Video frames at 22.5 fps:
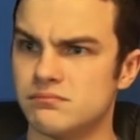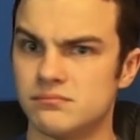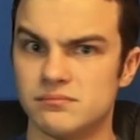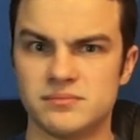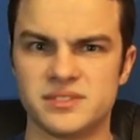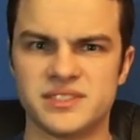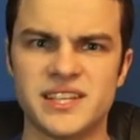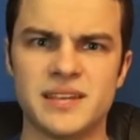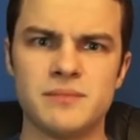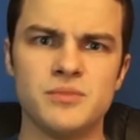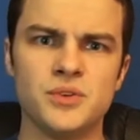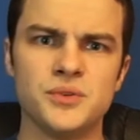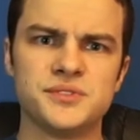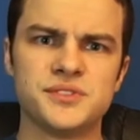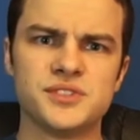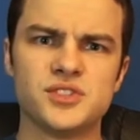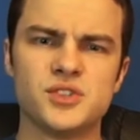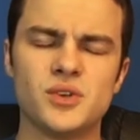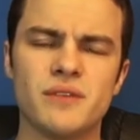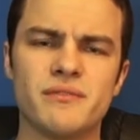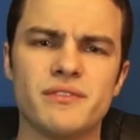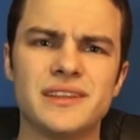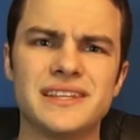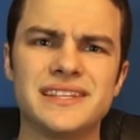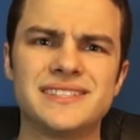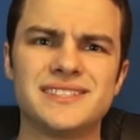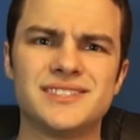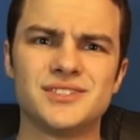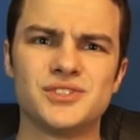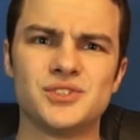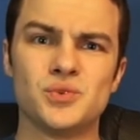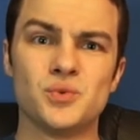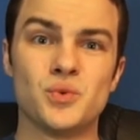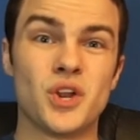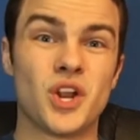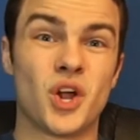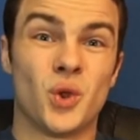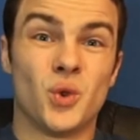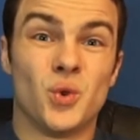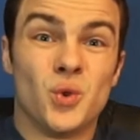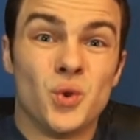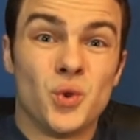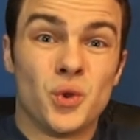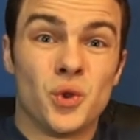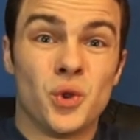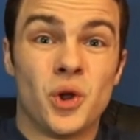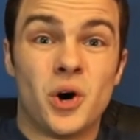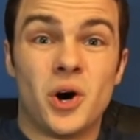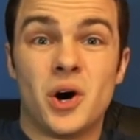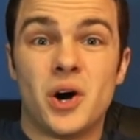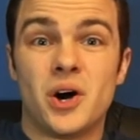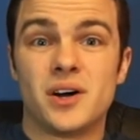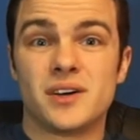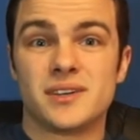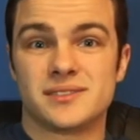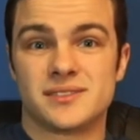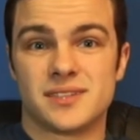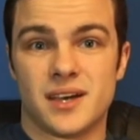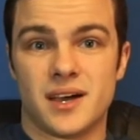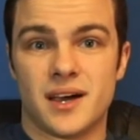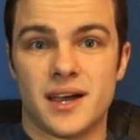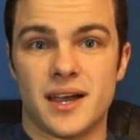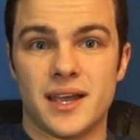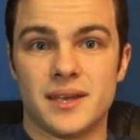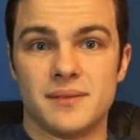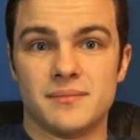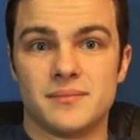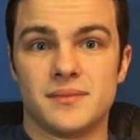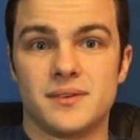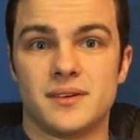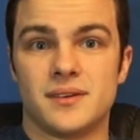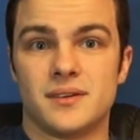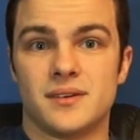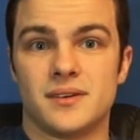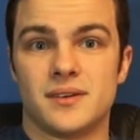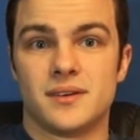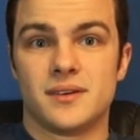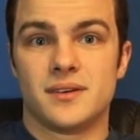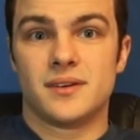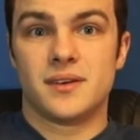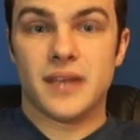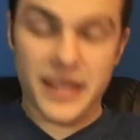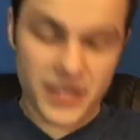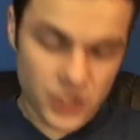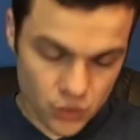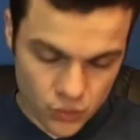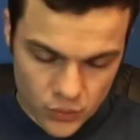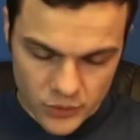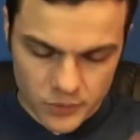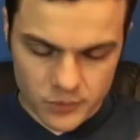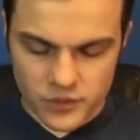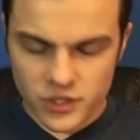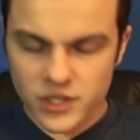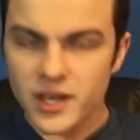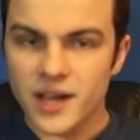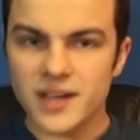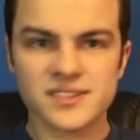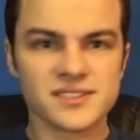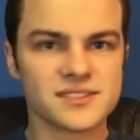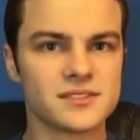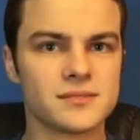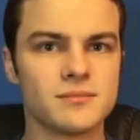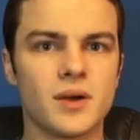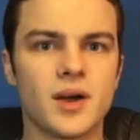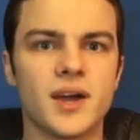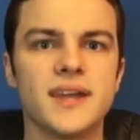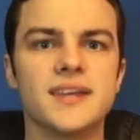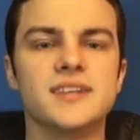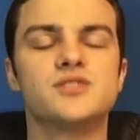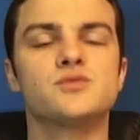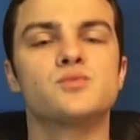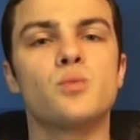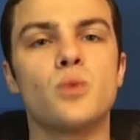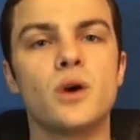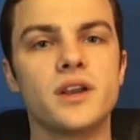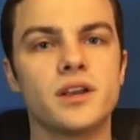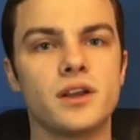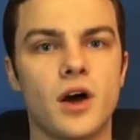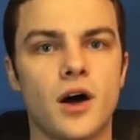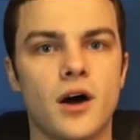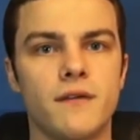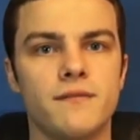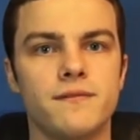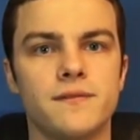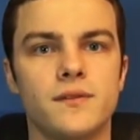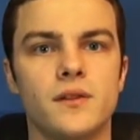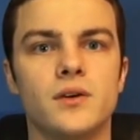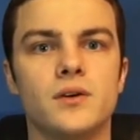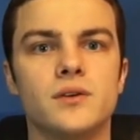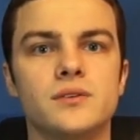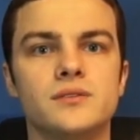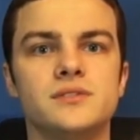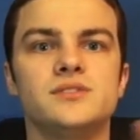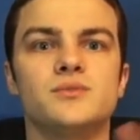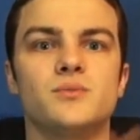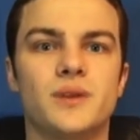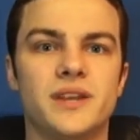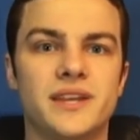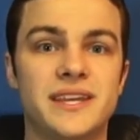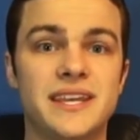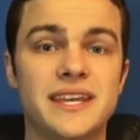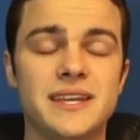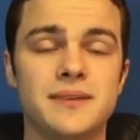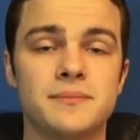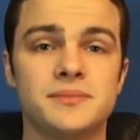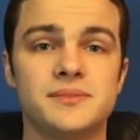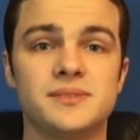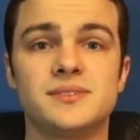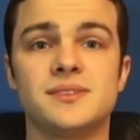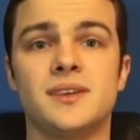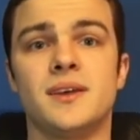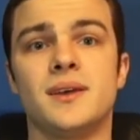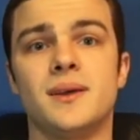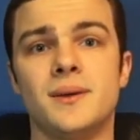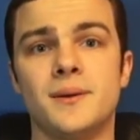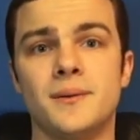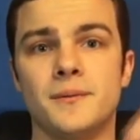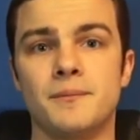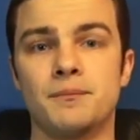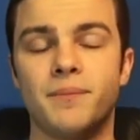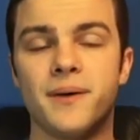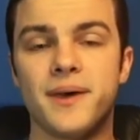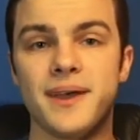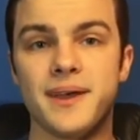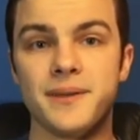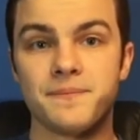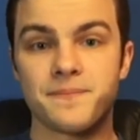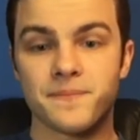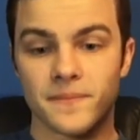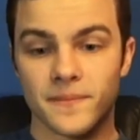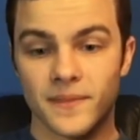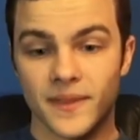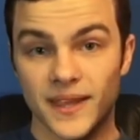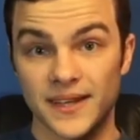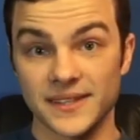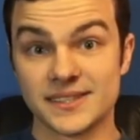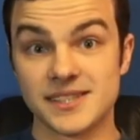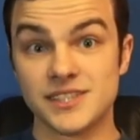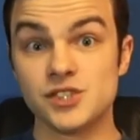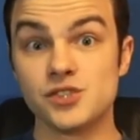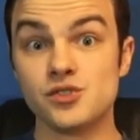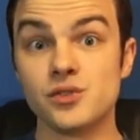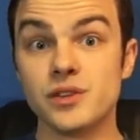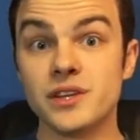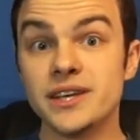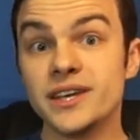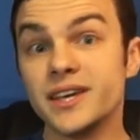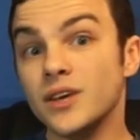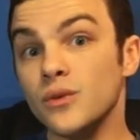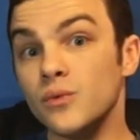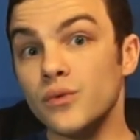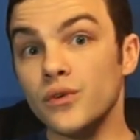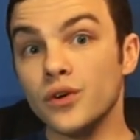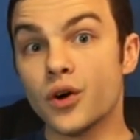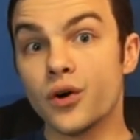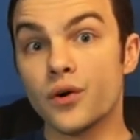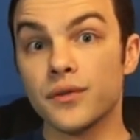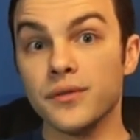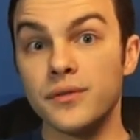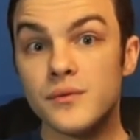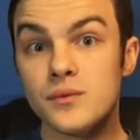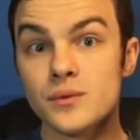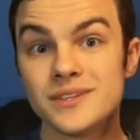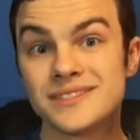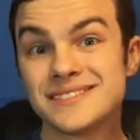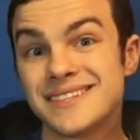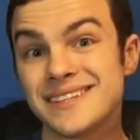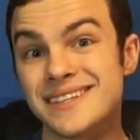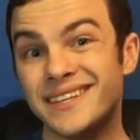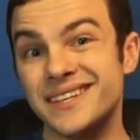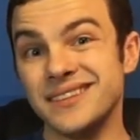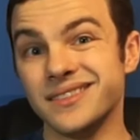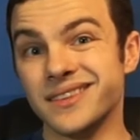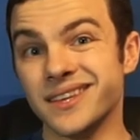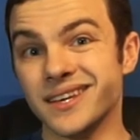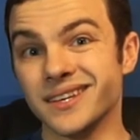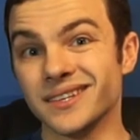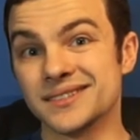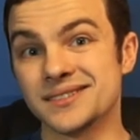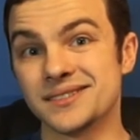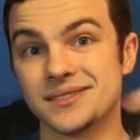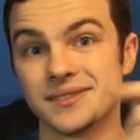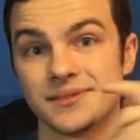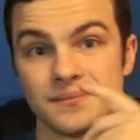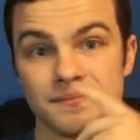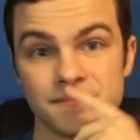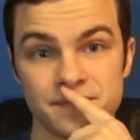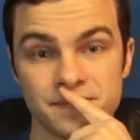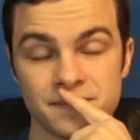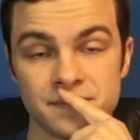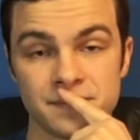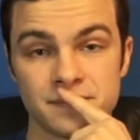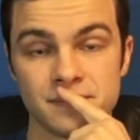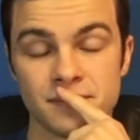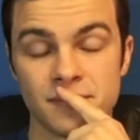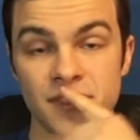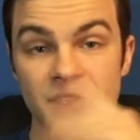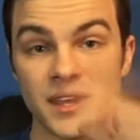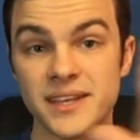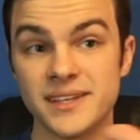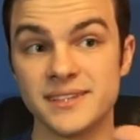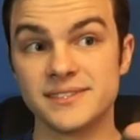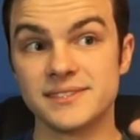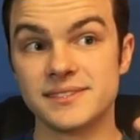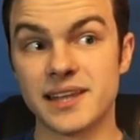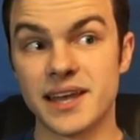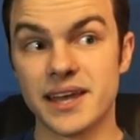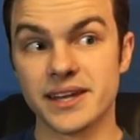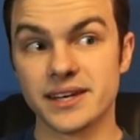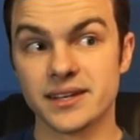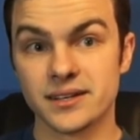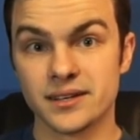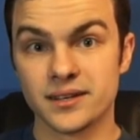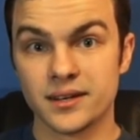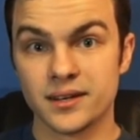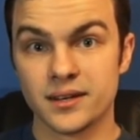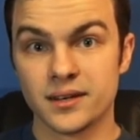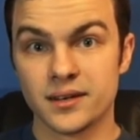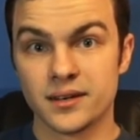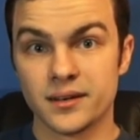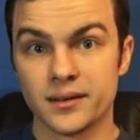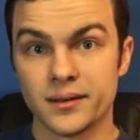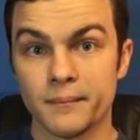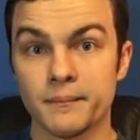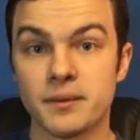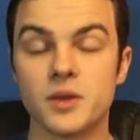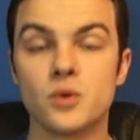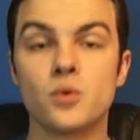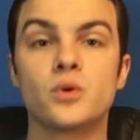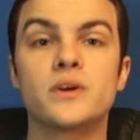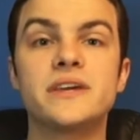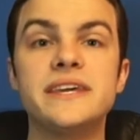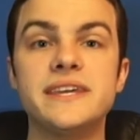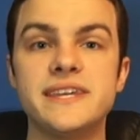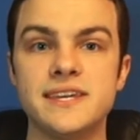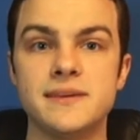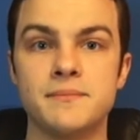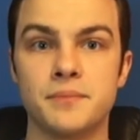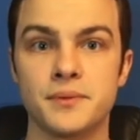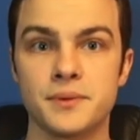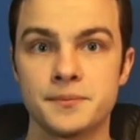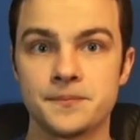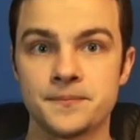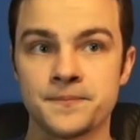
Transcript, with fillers: Same music you haven't listened to in a long time. And you can customize what it offloads and what it keeps. But essentially, it will go through and delete things. Things that, but it will keep